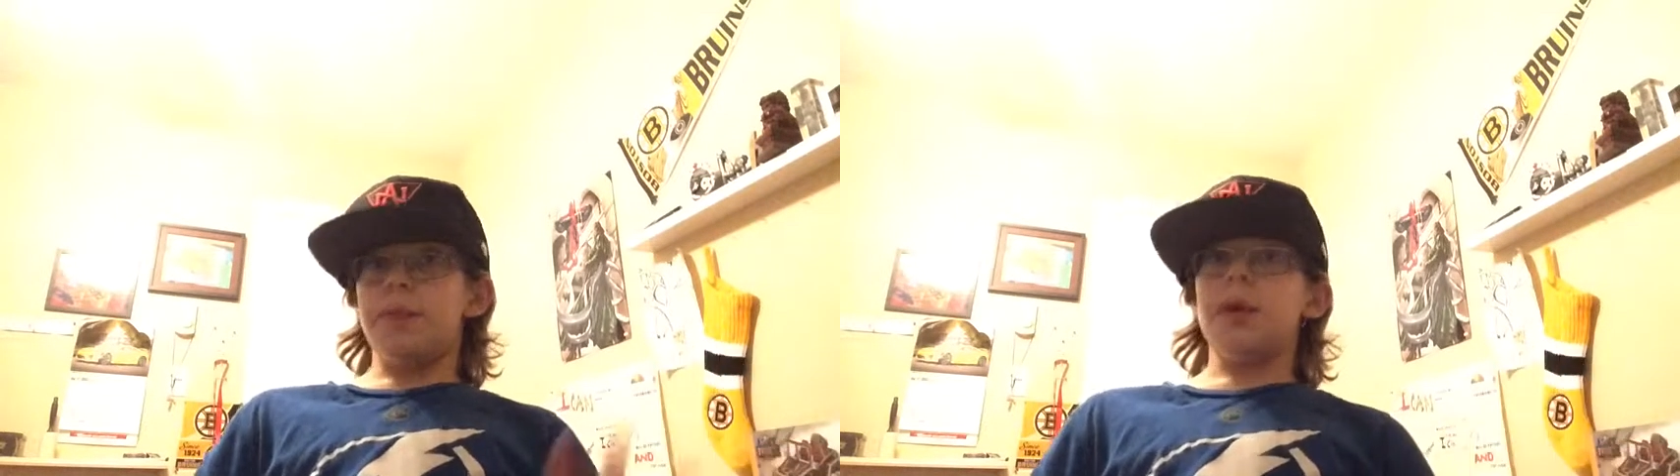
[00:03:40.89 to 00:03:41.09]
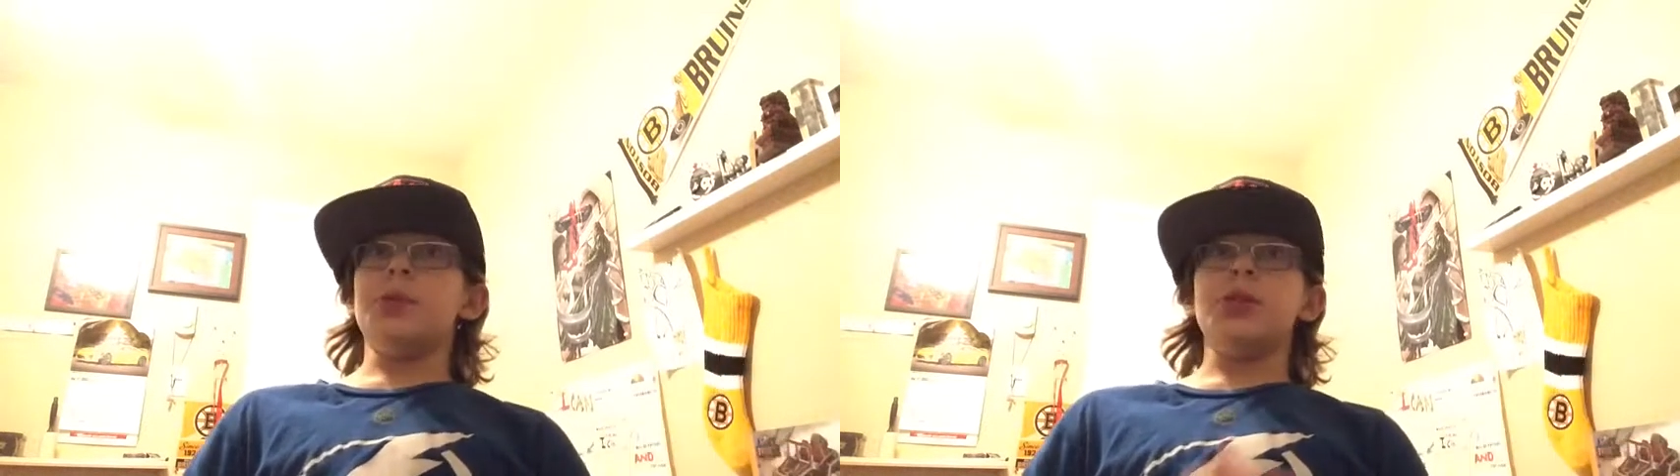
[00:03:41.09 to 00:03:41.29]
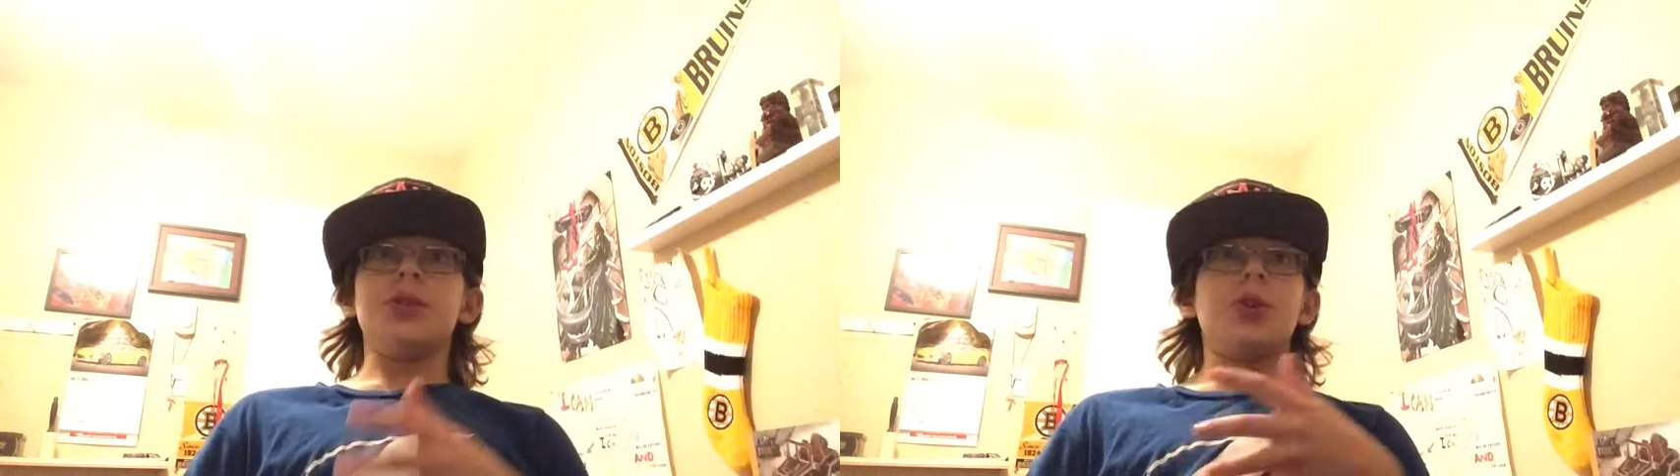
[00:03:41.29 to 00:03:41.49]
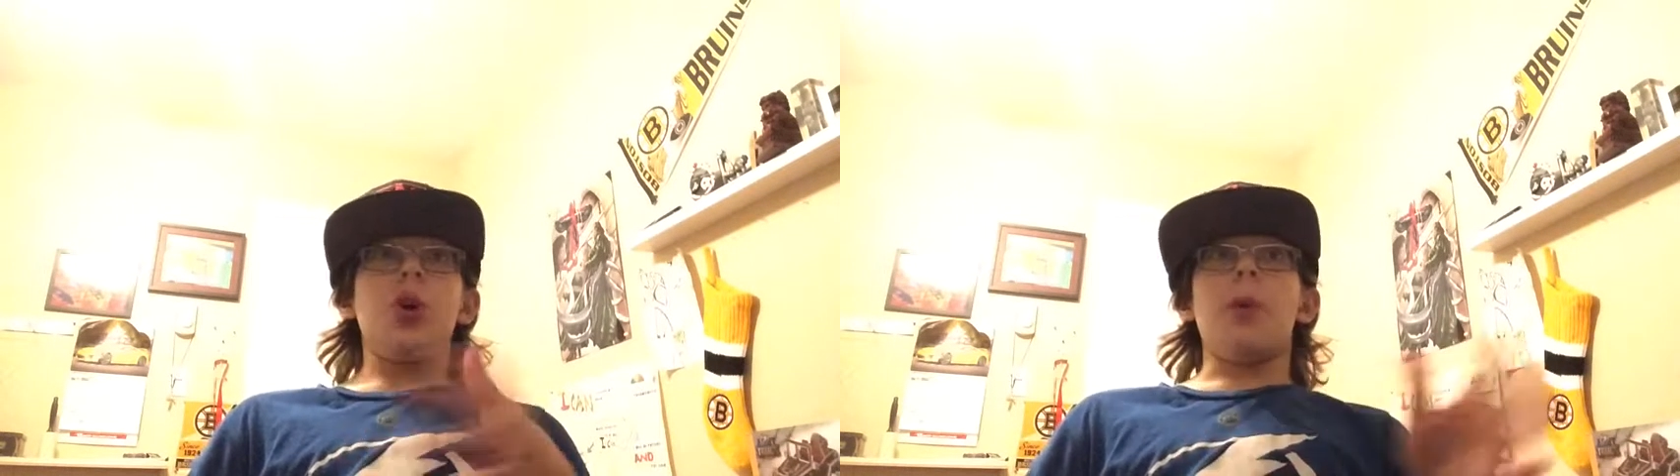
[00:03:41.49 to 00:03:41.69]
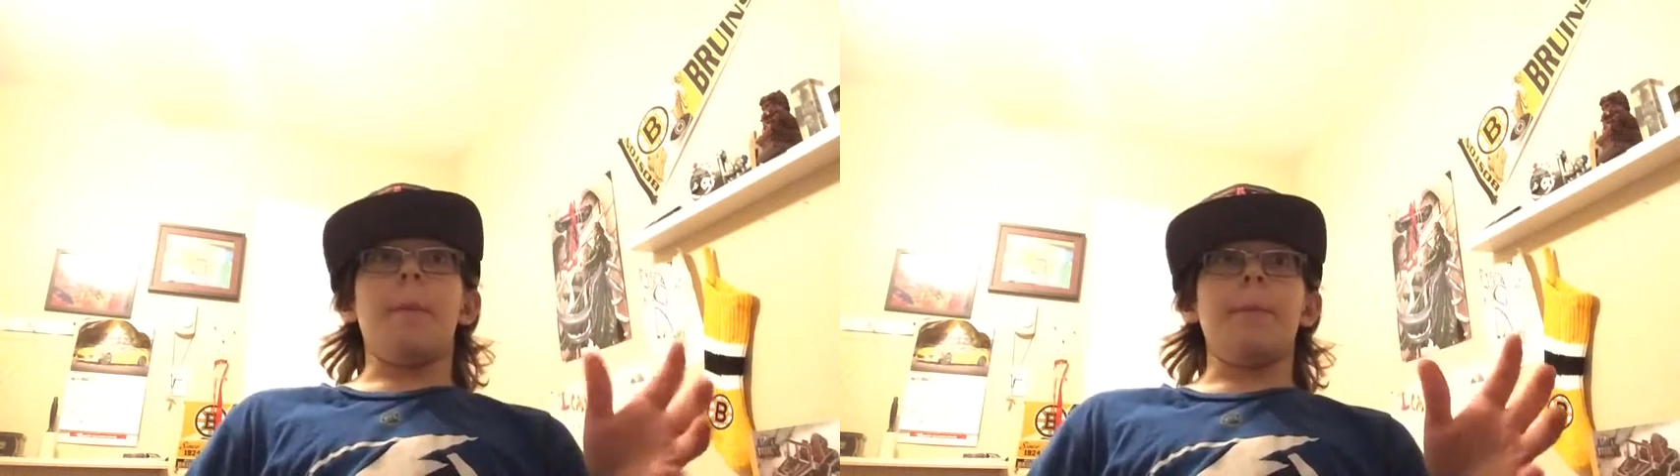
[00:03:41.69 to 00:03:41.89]
People just go
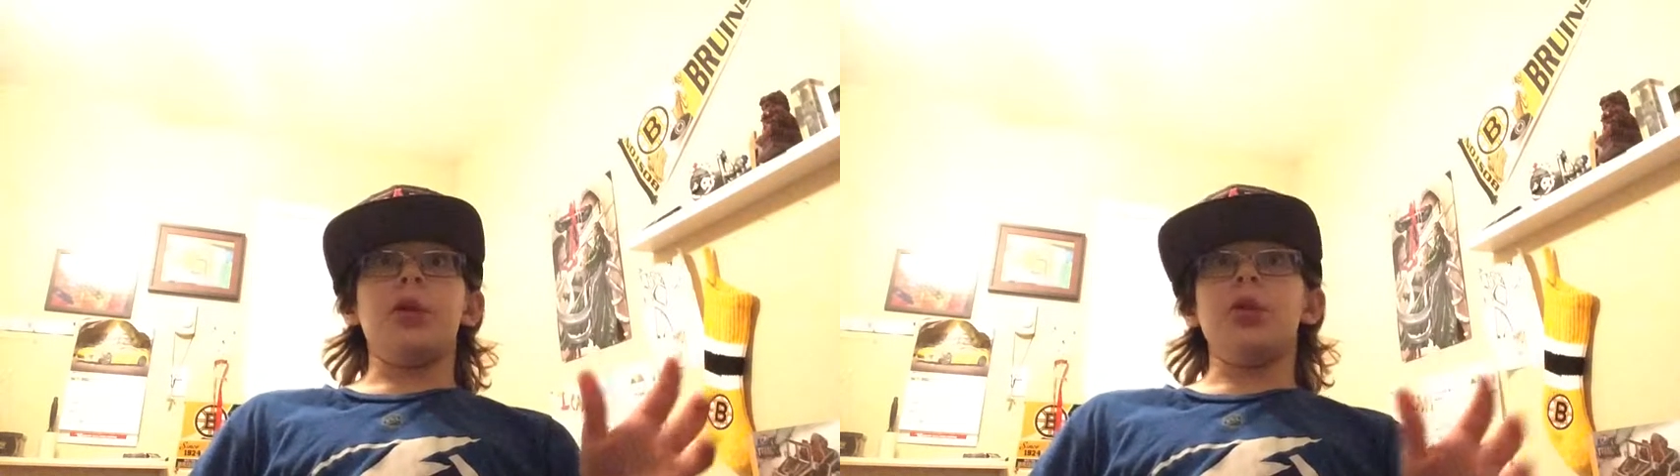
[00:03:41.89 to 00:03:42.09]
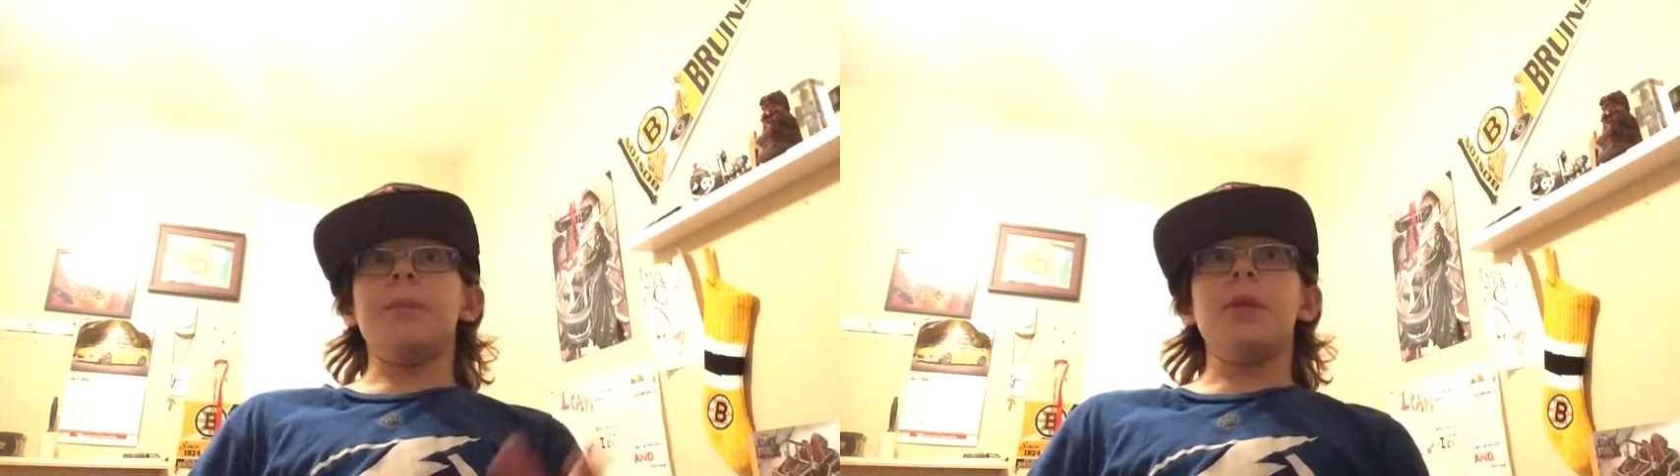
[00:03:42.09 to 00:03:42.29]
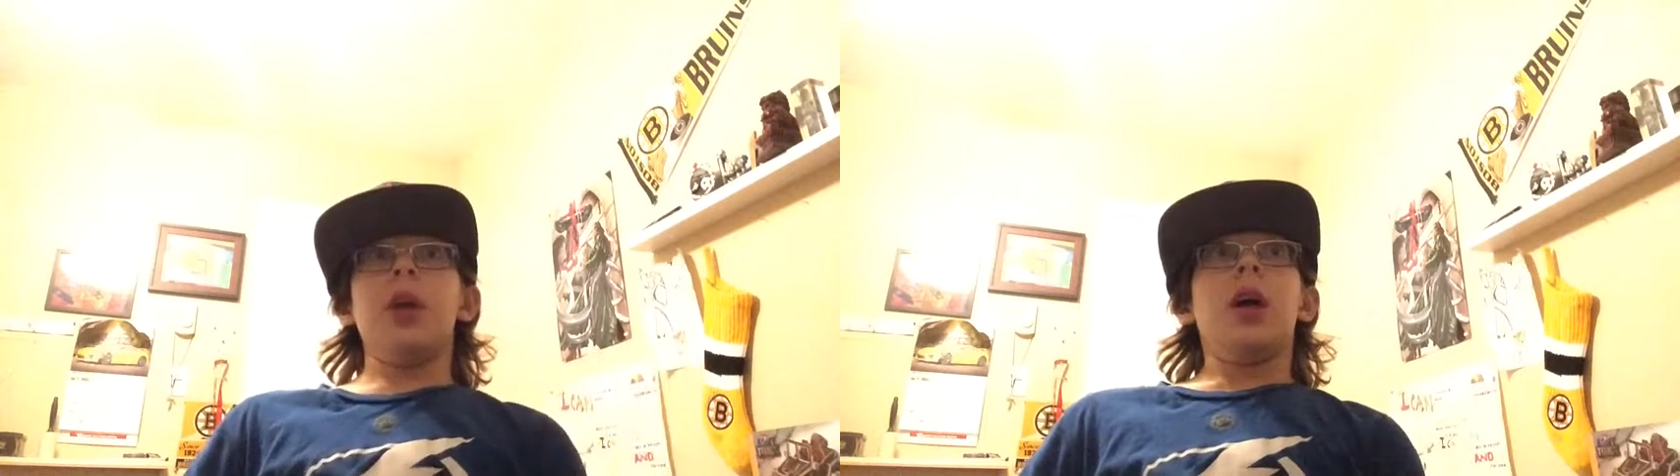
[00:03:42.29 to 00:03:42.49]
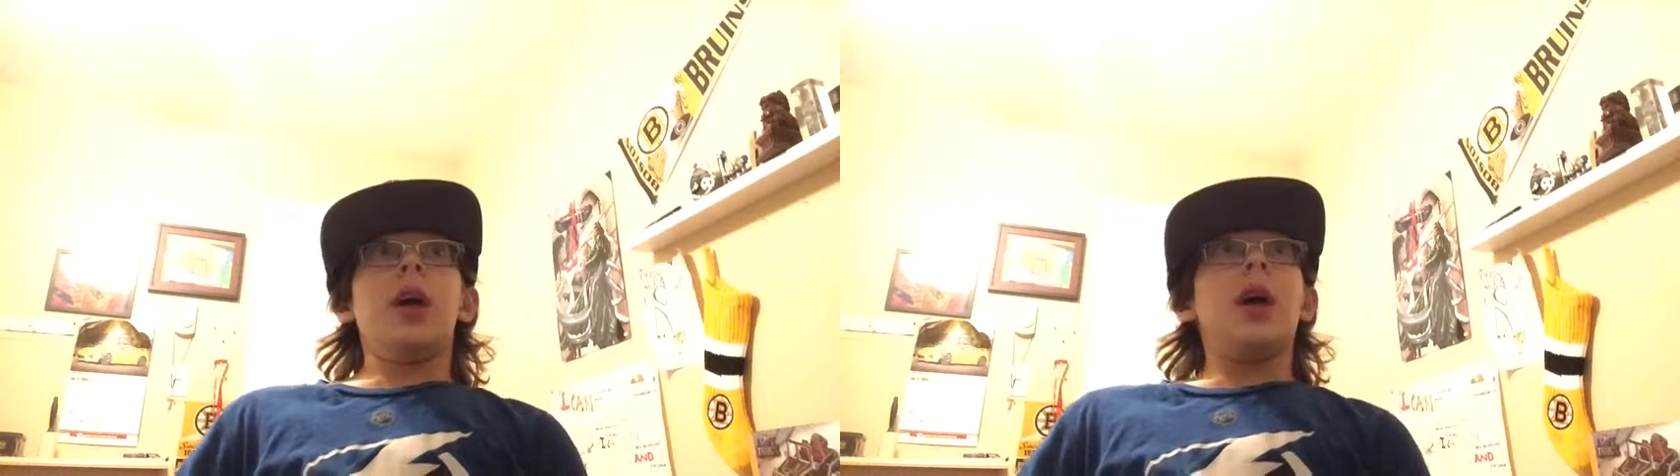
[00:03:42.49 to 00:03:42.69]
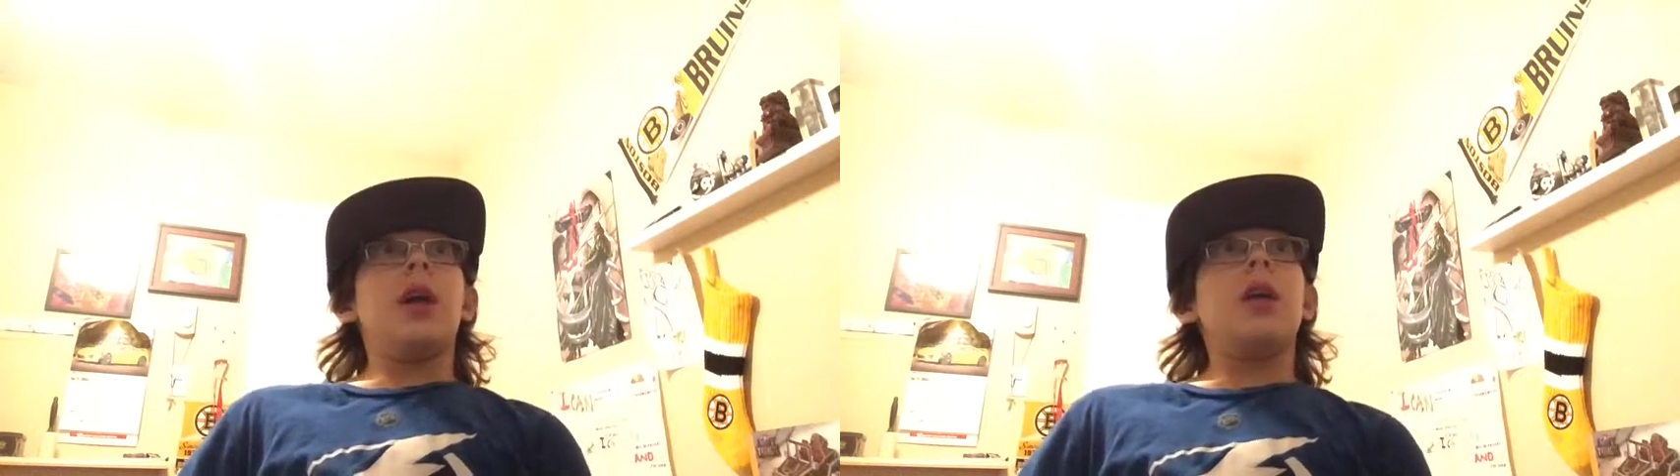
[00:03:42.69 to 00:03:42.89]
and build them.
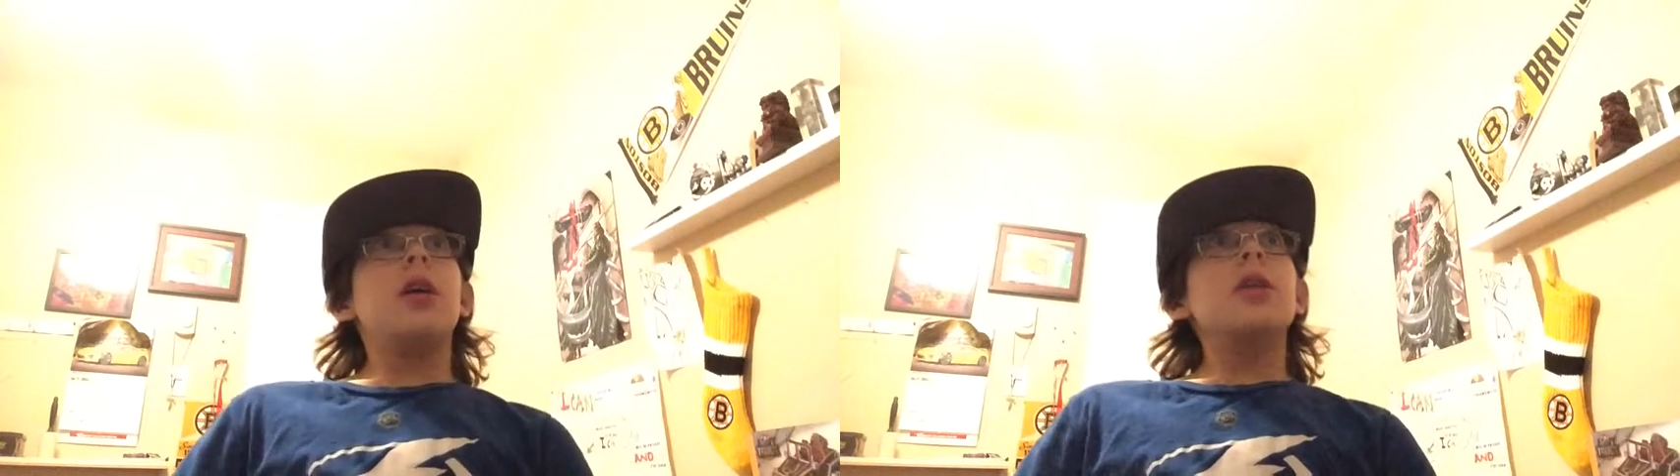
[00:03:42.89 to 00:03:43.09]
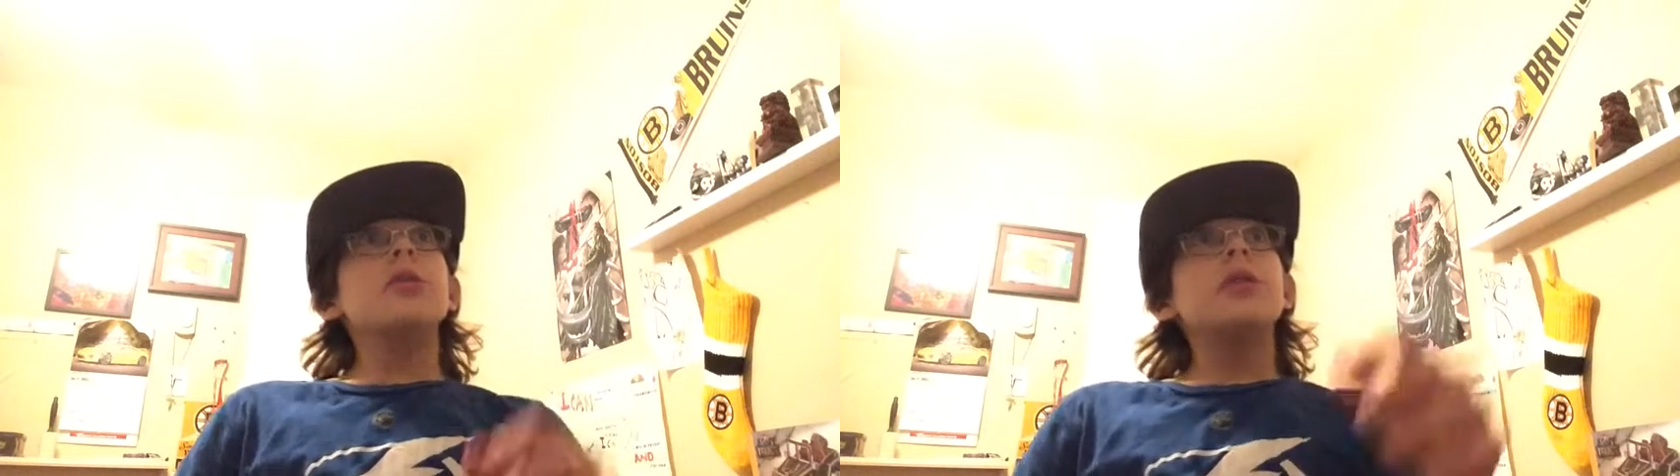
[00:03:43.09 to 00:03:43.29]
And other